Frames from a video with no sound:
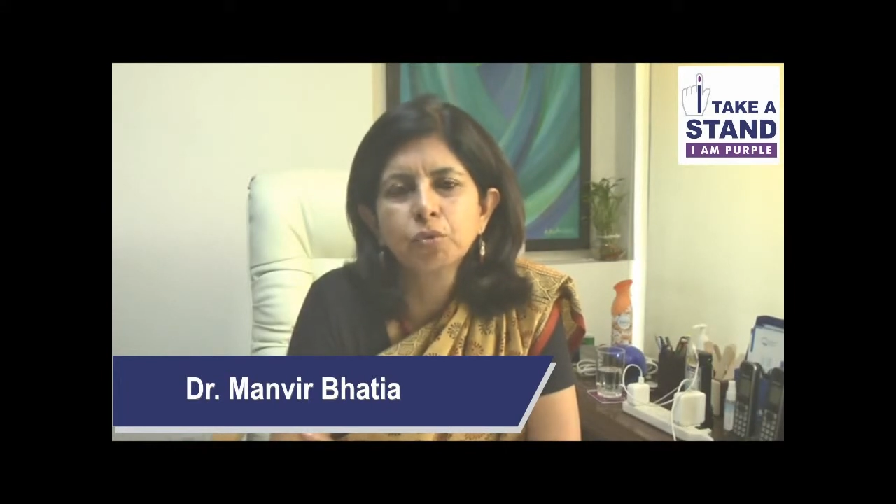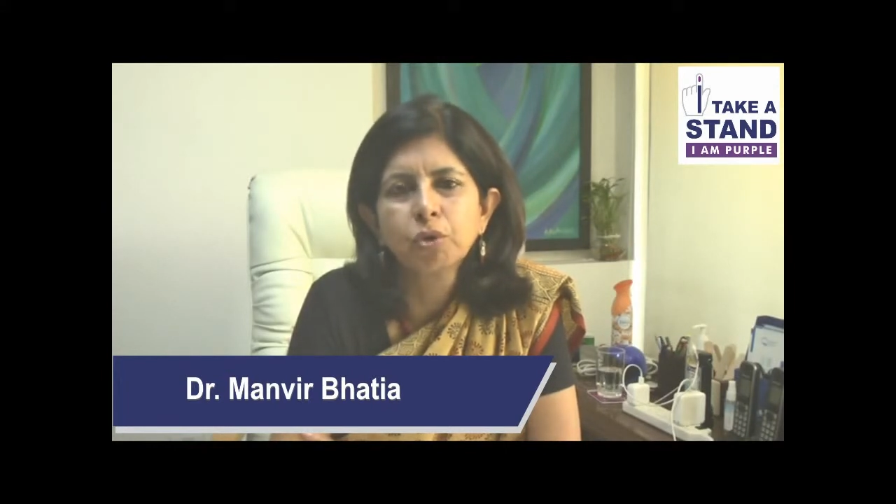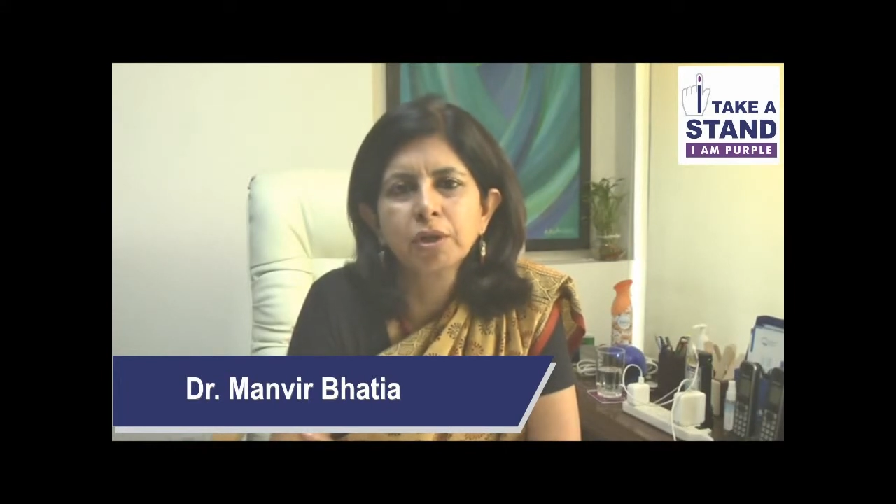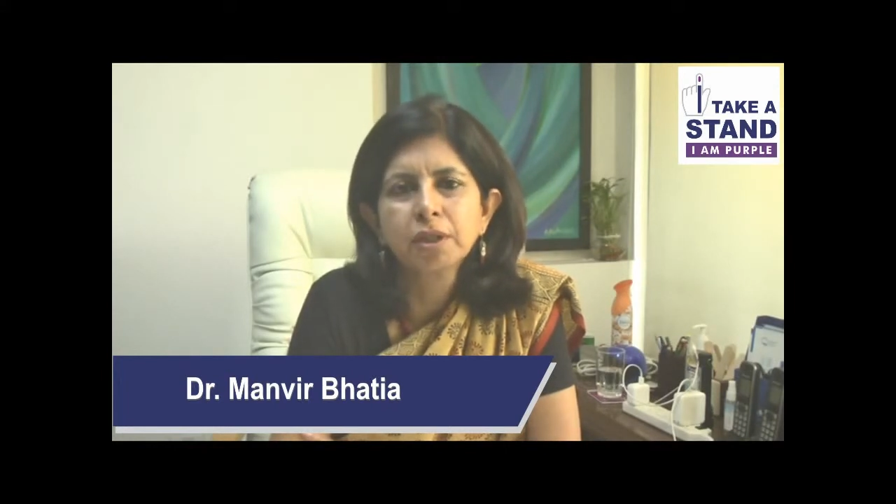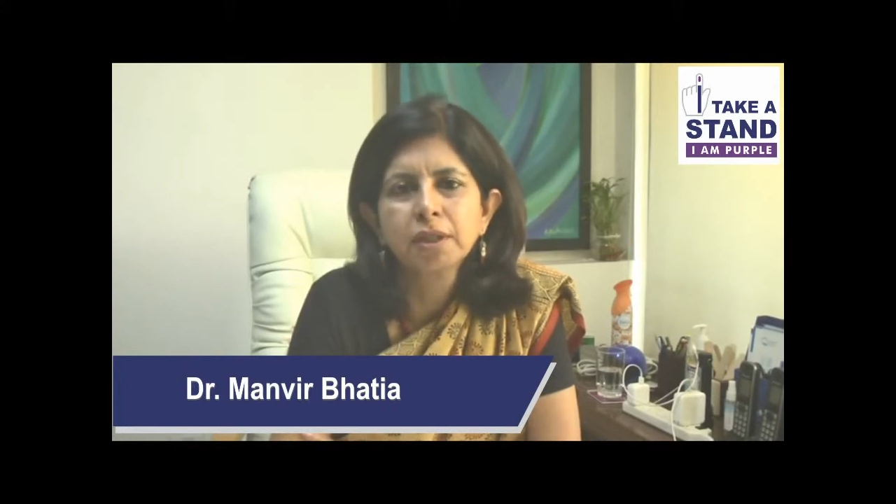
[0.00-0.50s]

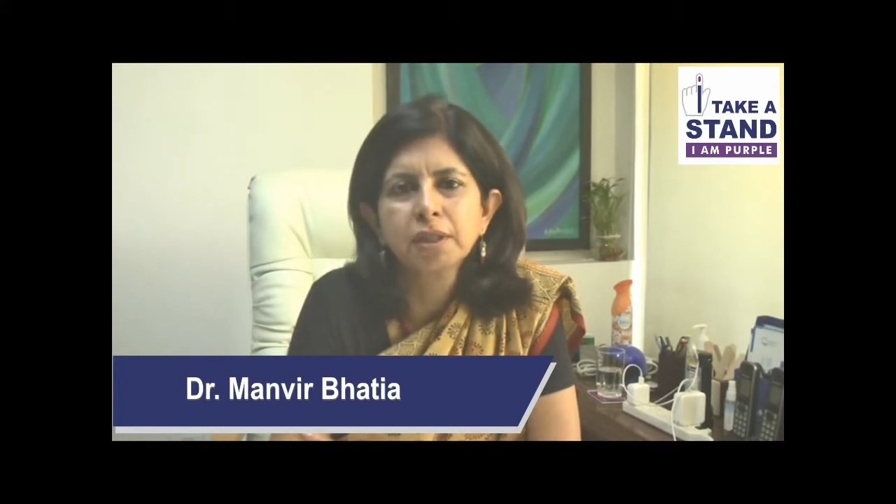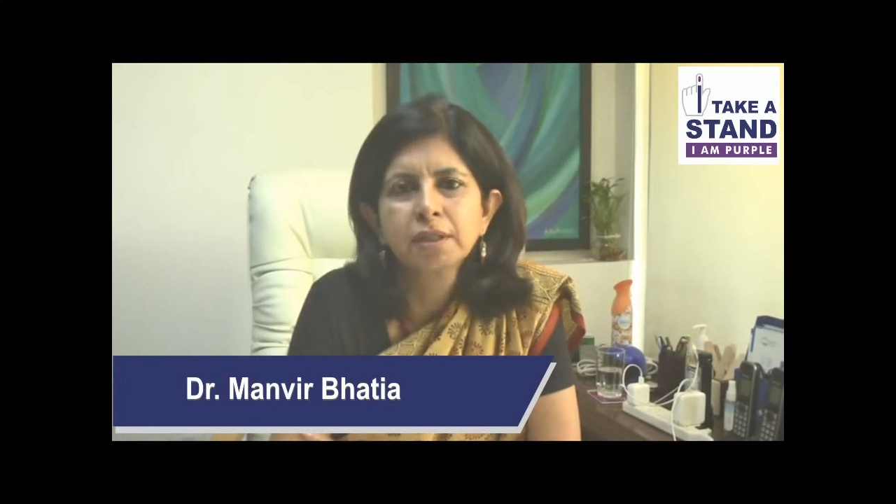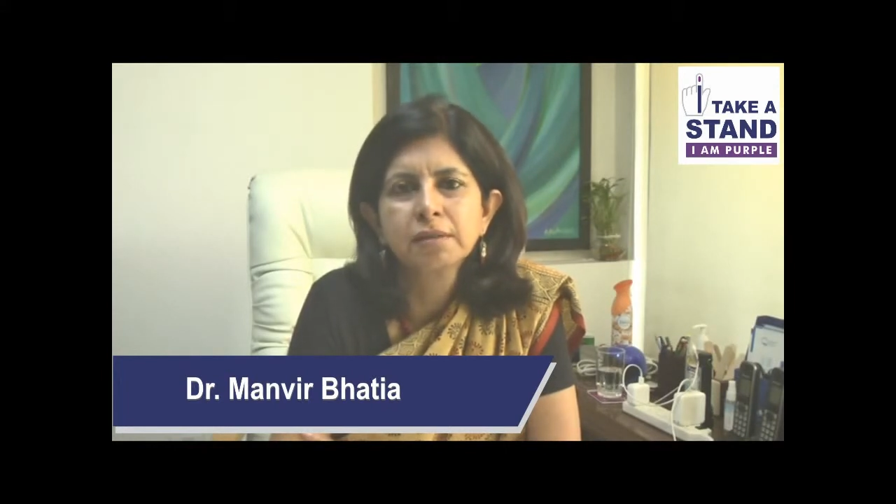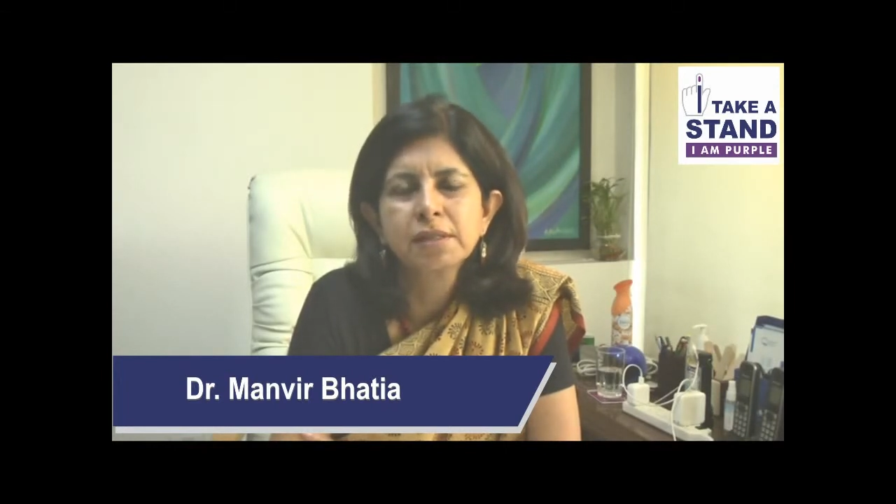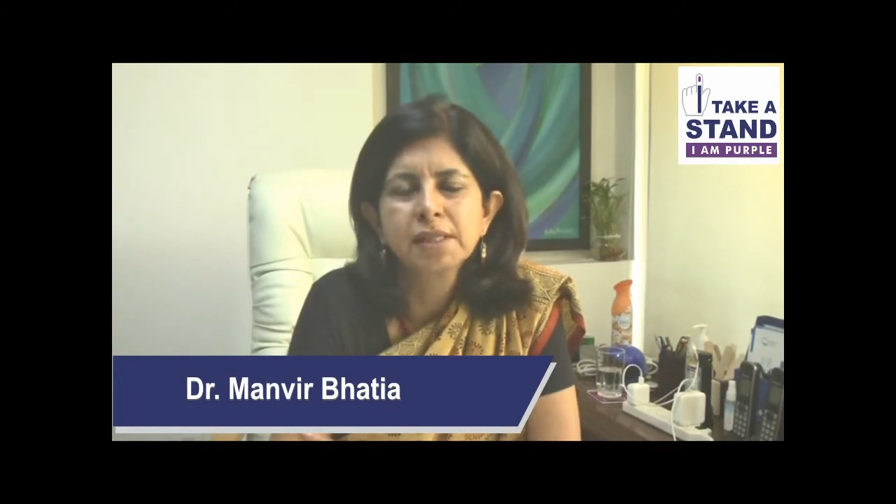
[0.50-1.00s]

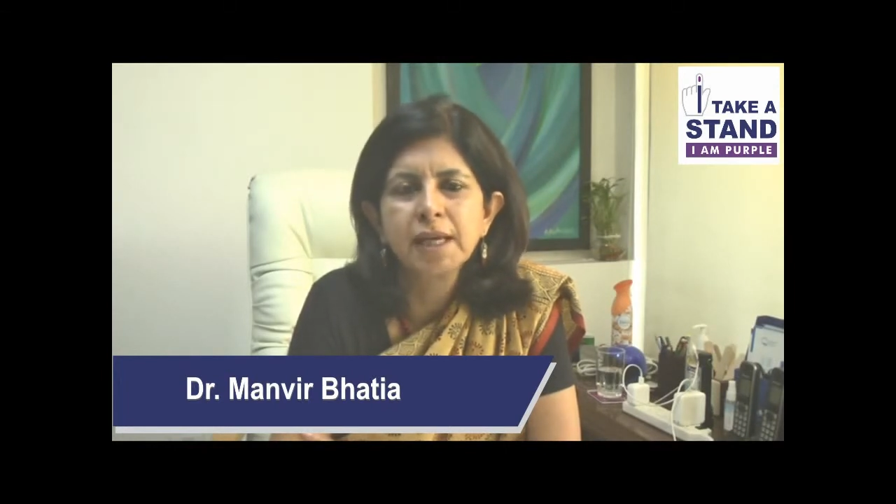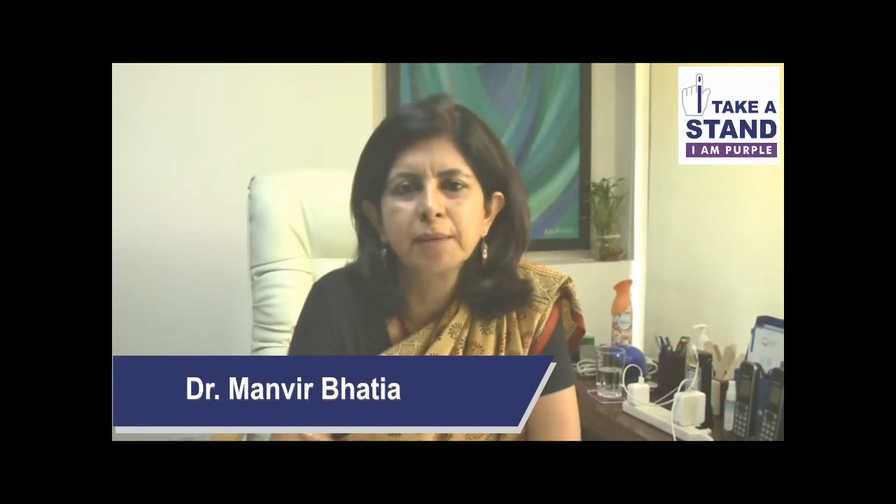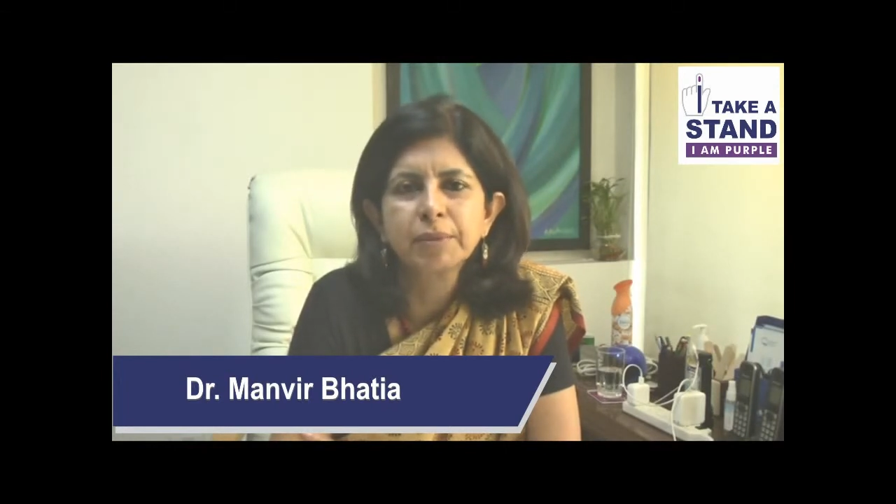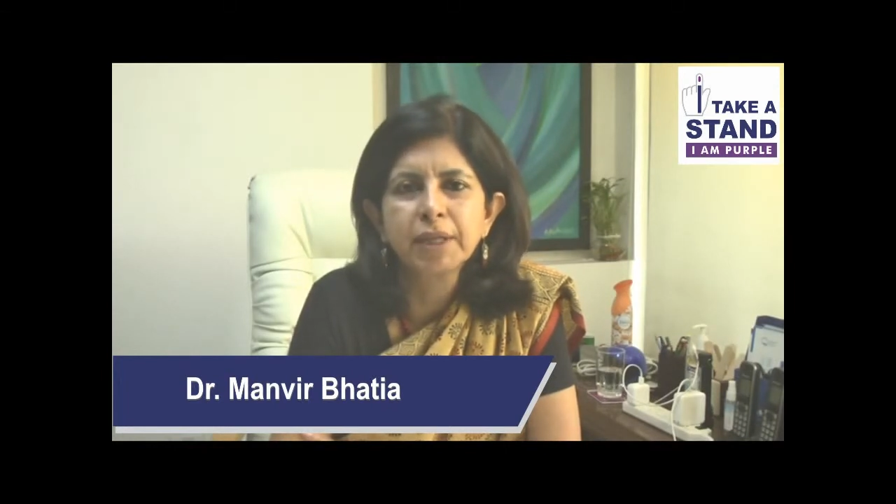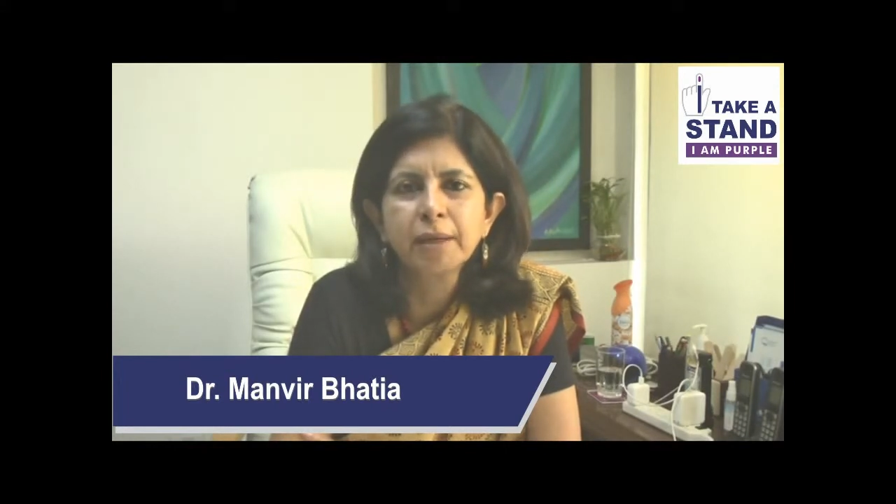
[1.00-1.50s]
water,
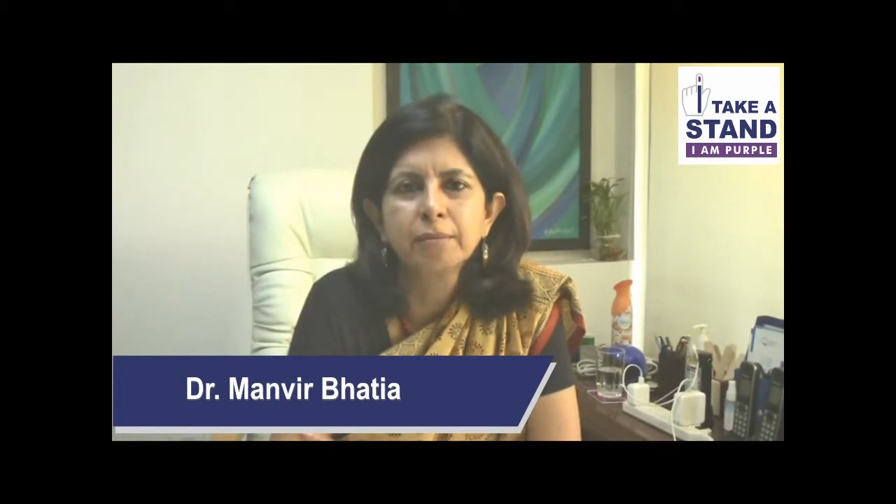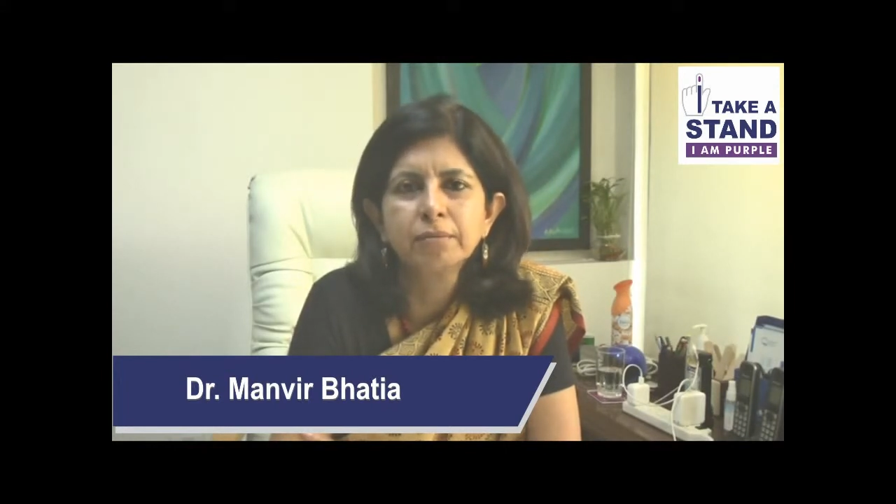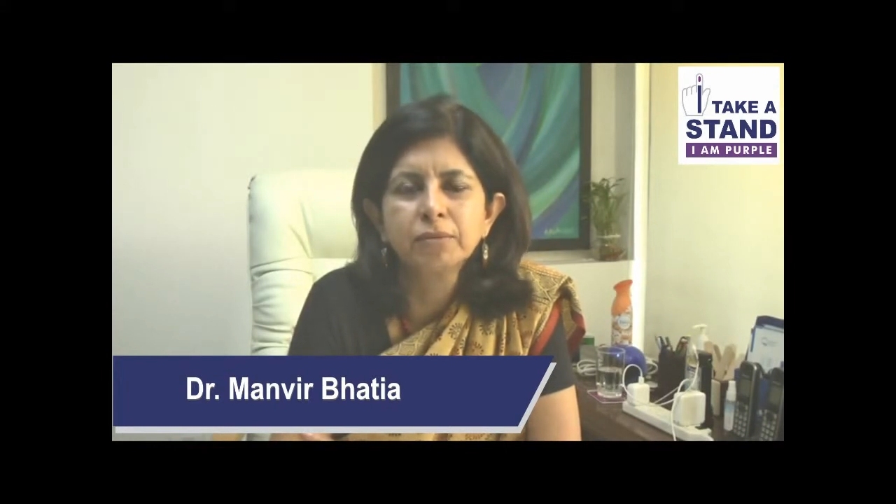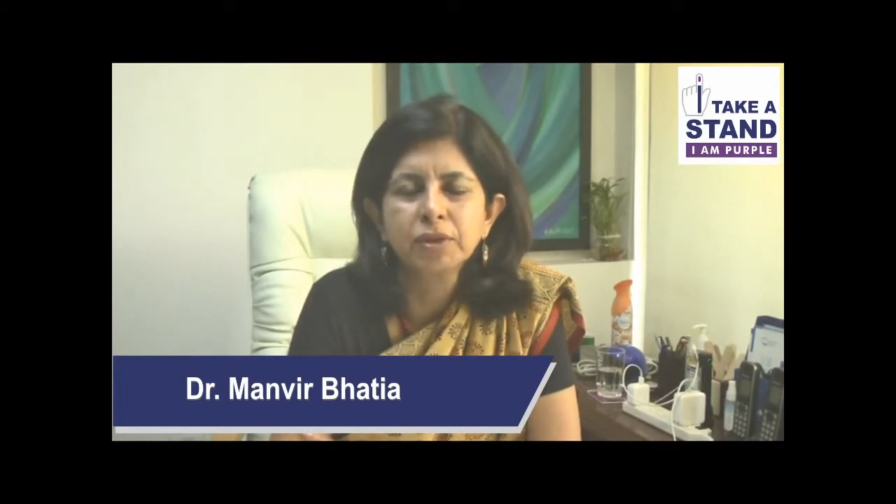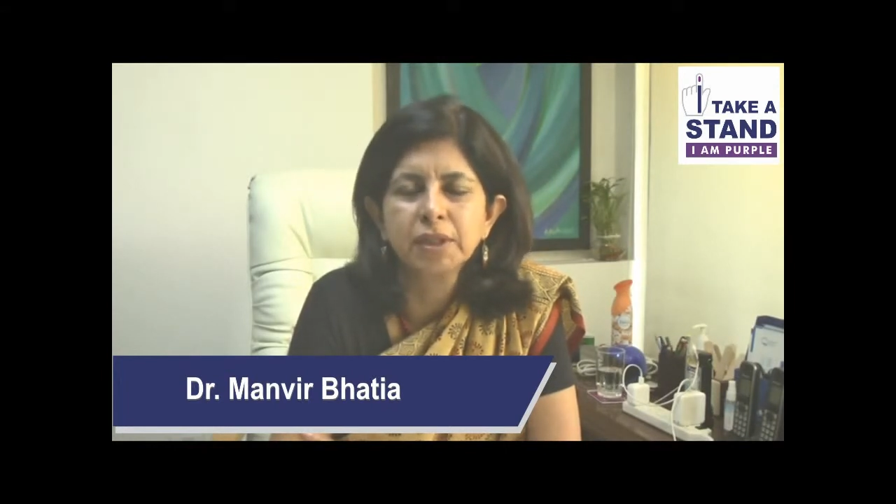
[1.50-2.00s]
slap them,